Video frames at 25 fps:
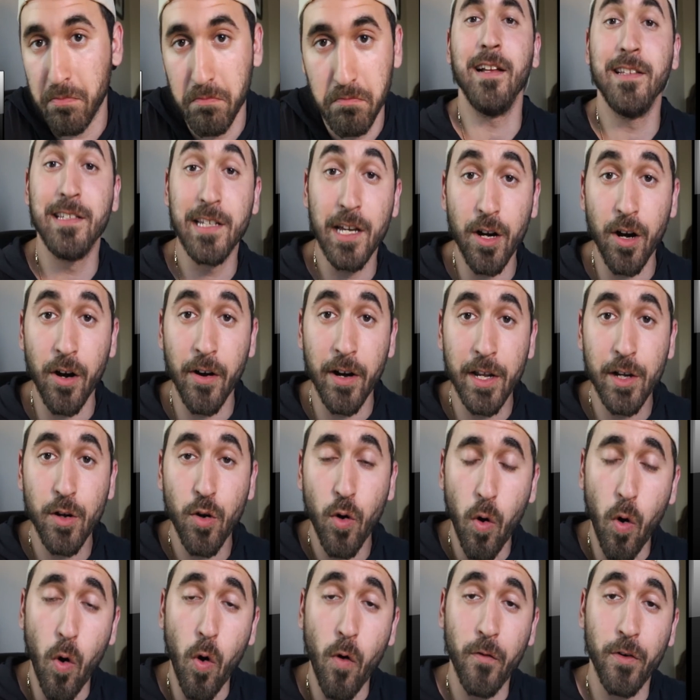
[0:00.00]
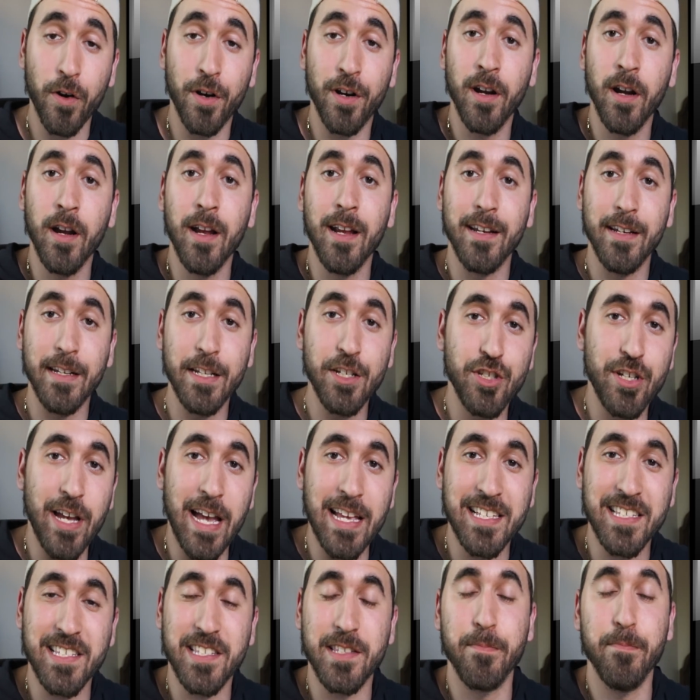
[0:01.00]
I did already go over
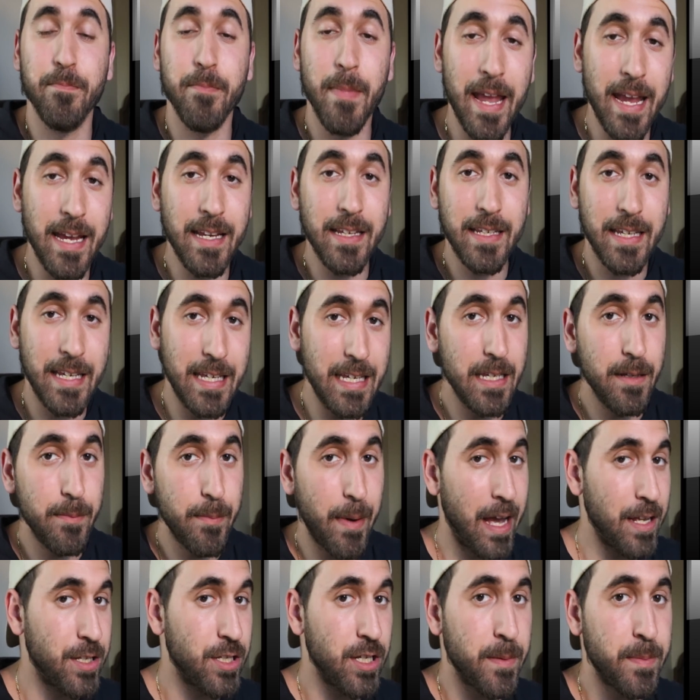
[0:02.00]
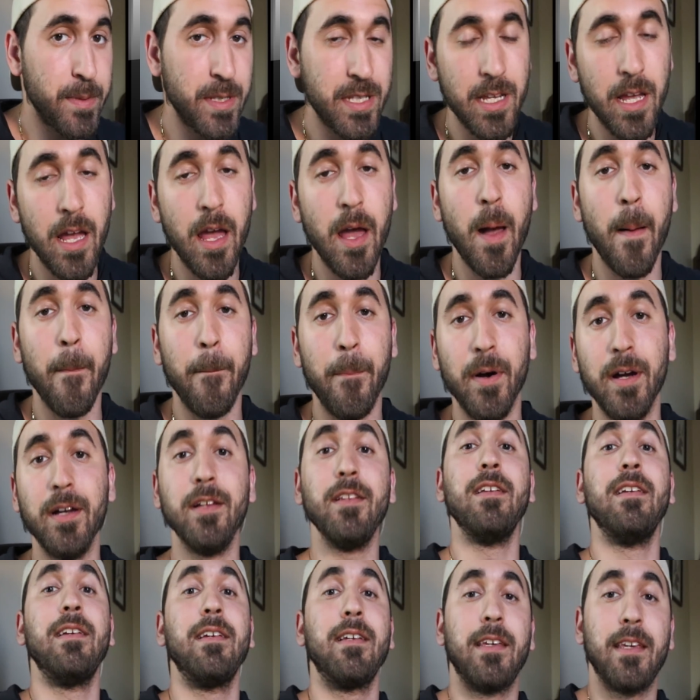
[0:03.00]
Ninjask's main key matchups,
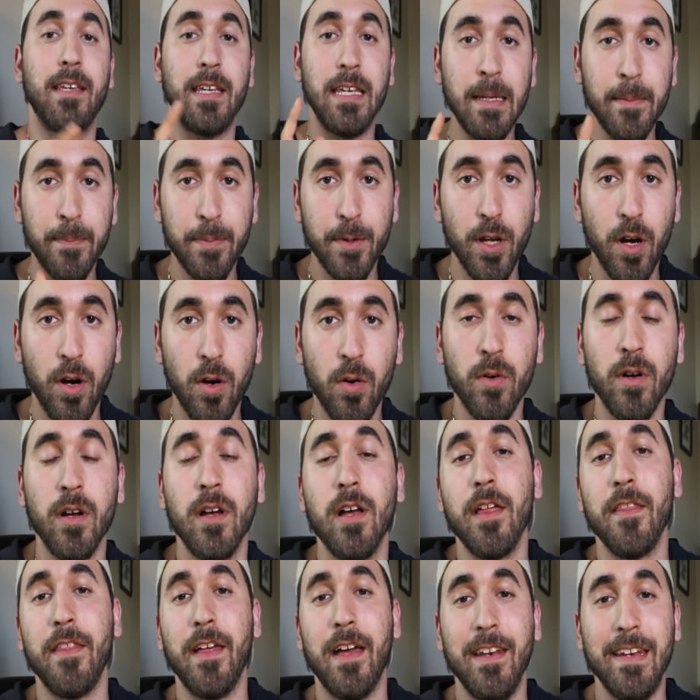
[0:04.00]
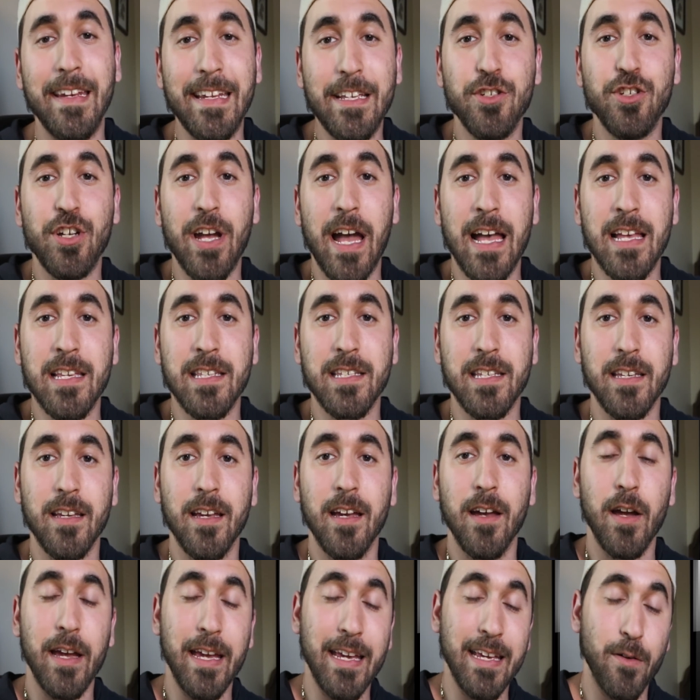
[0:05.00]
but keep note that Ninjask,
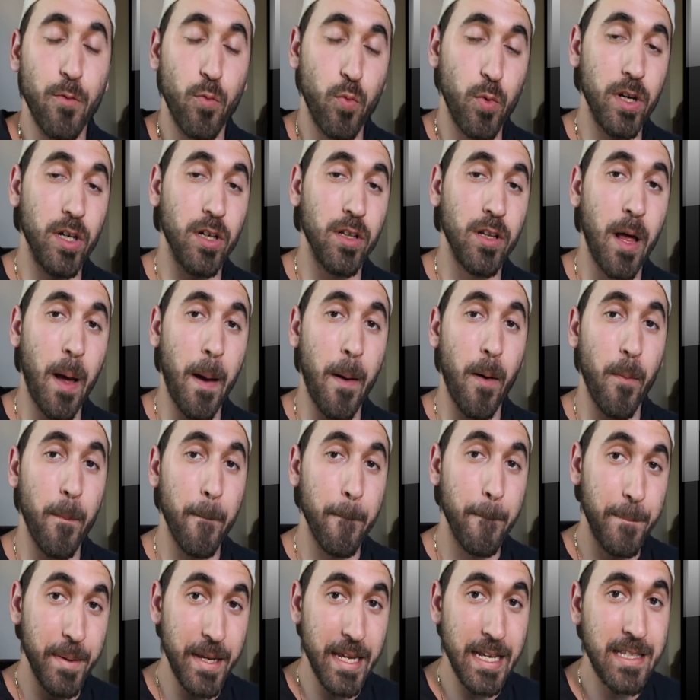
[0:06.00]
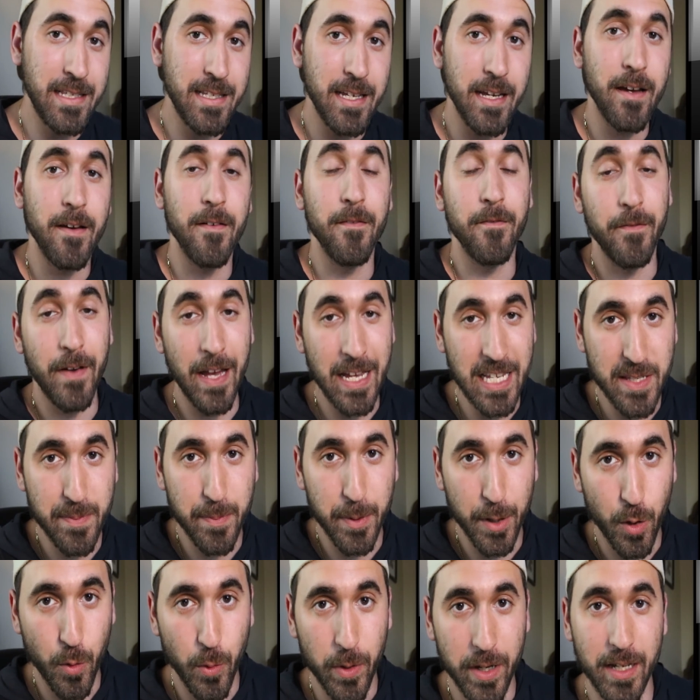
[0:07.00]
it will beat
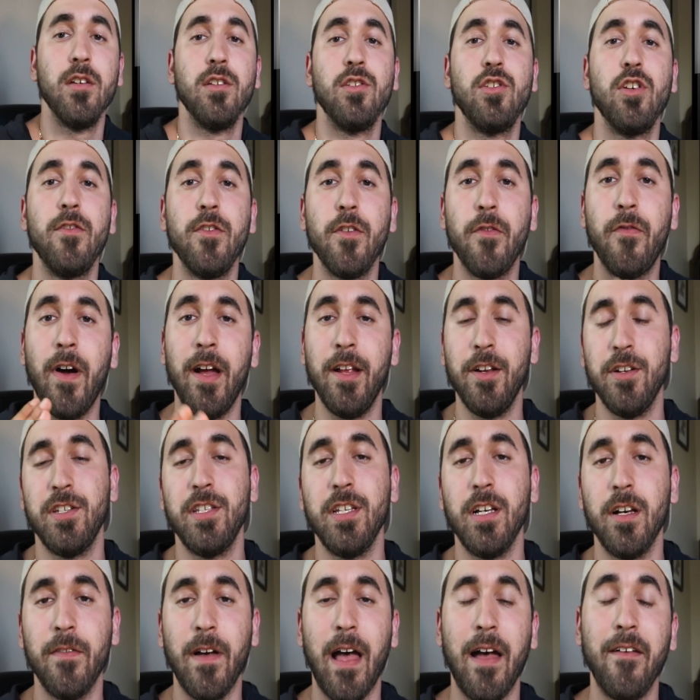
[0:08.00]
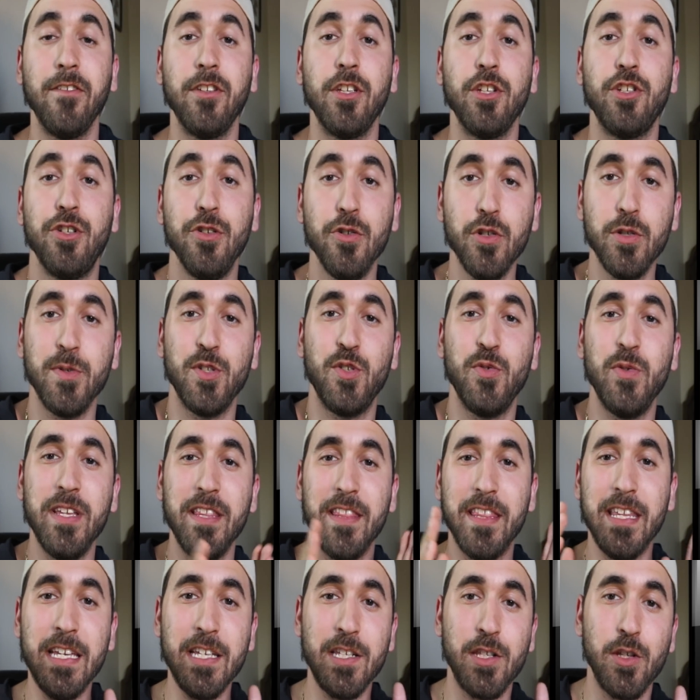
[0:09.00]
Vespiquen. So if you find yourself having to choose between
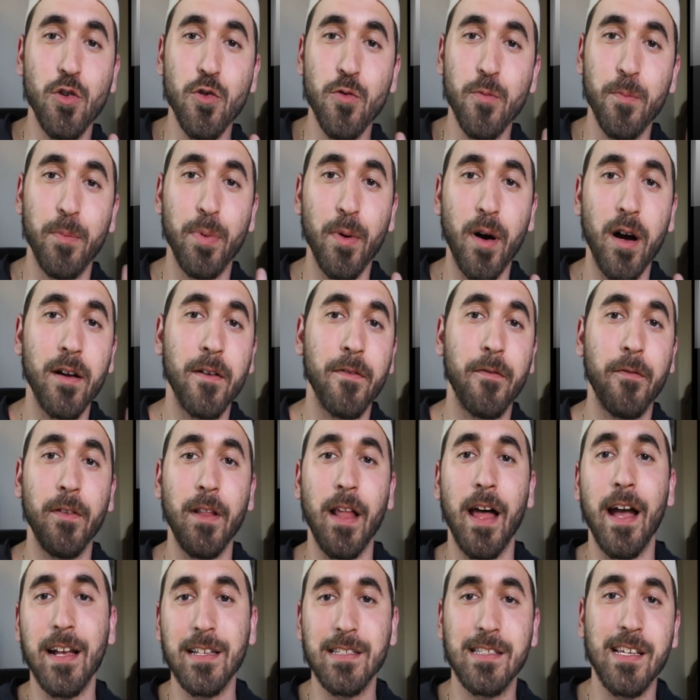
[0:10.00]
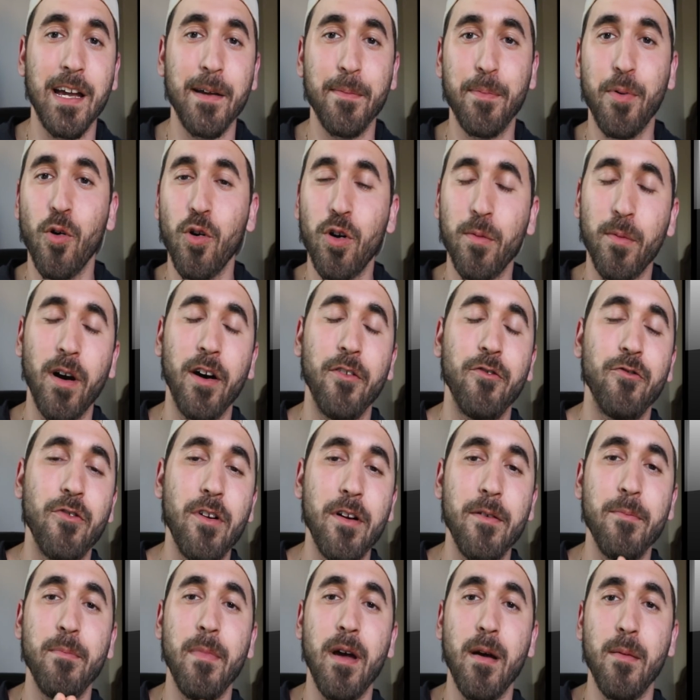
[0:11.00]
these two bug flying type Pokemon,
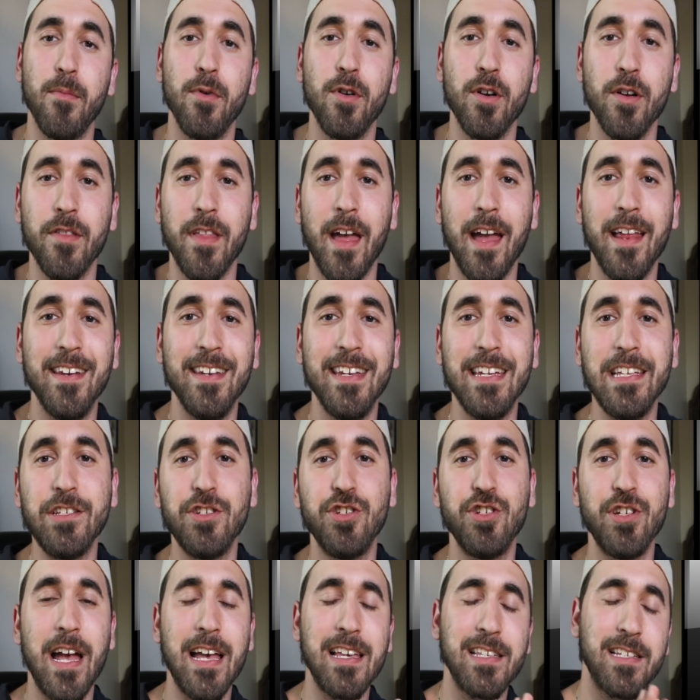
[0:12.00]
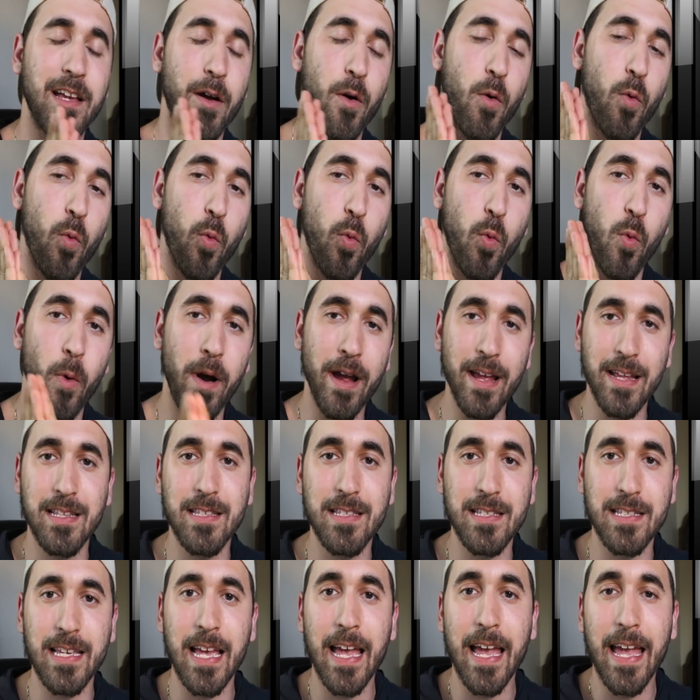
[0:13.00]
remember that Ninjask
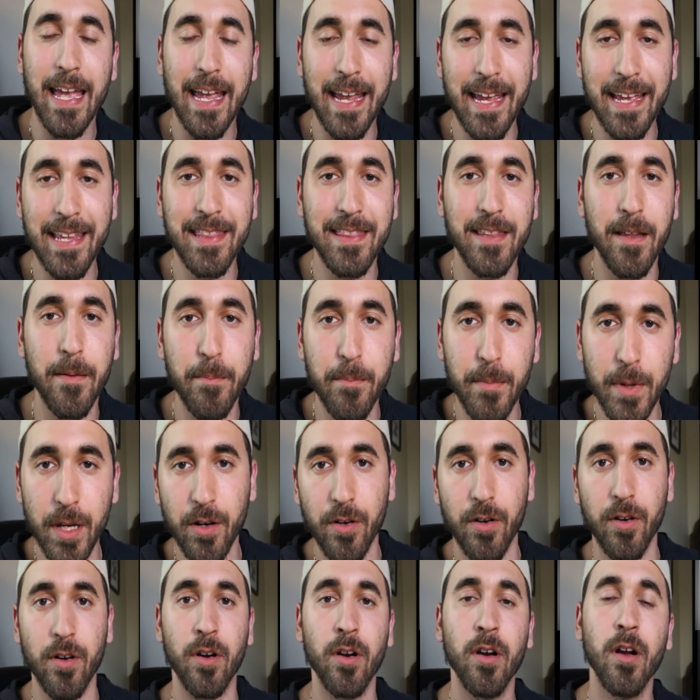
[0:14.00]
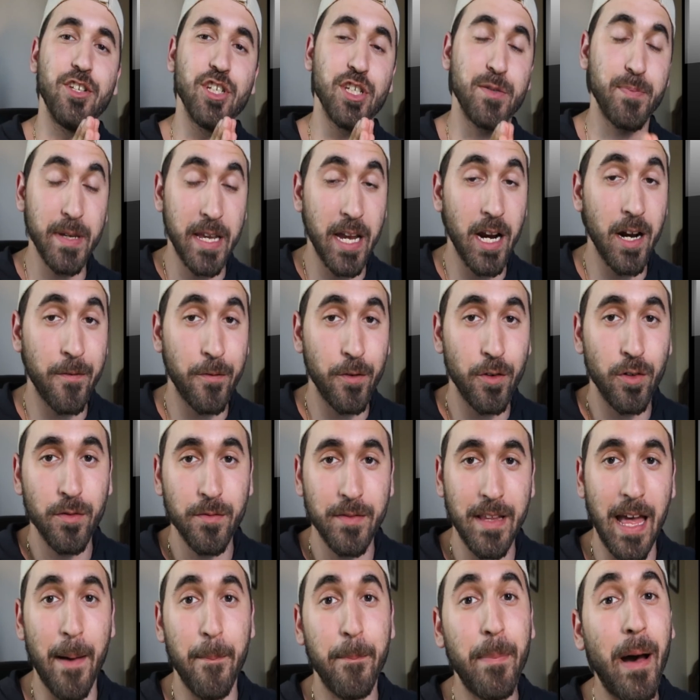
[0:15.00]
wins in the mirror. Just be careful,
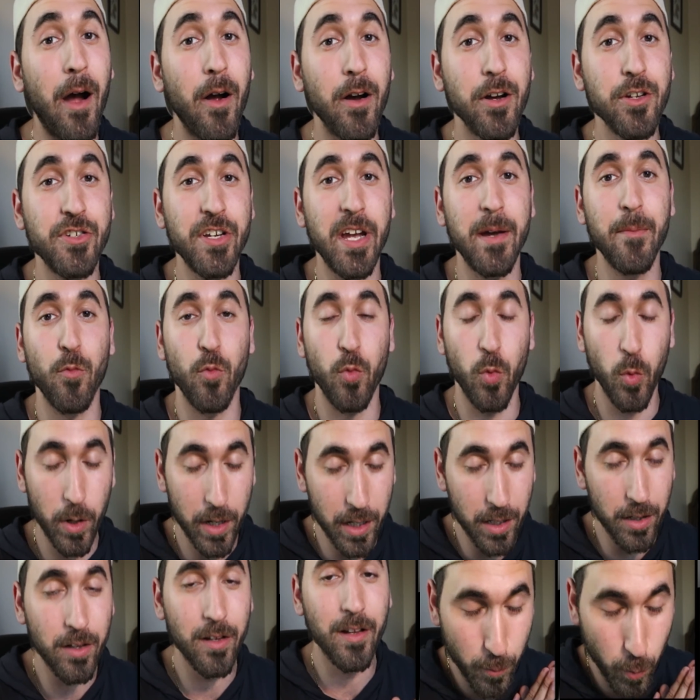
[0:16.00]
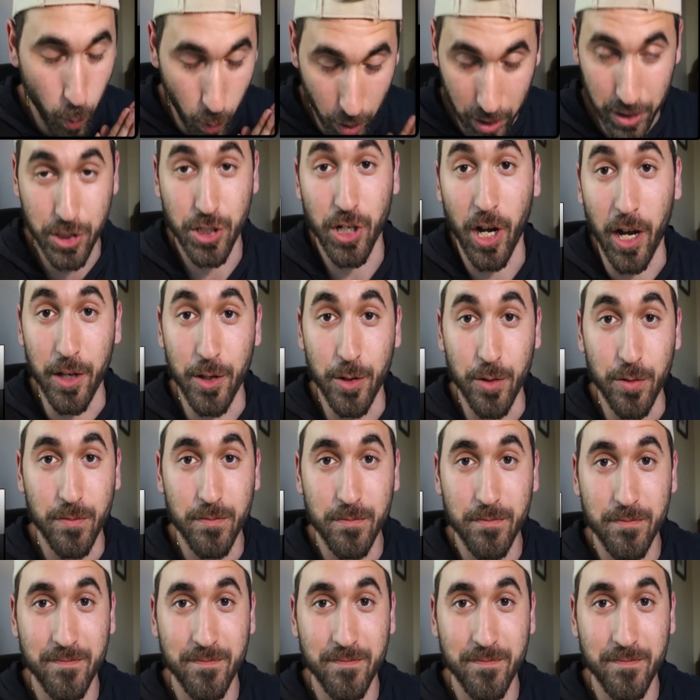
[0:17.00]
that Power Gem will one-shot you.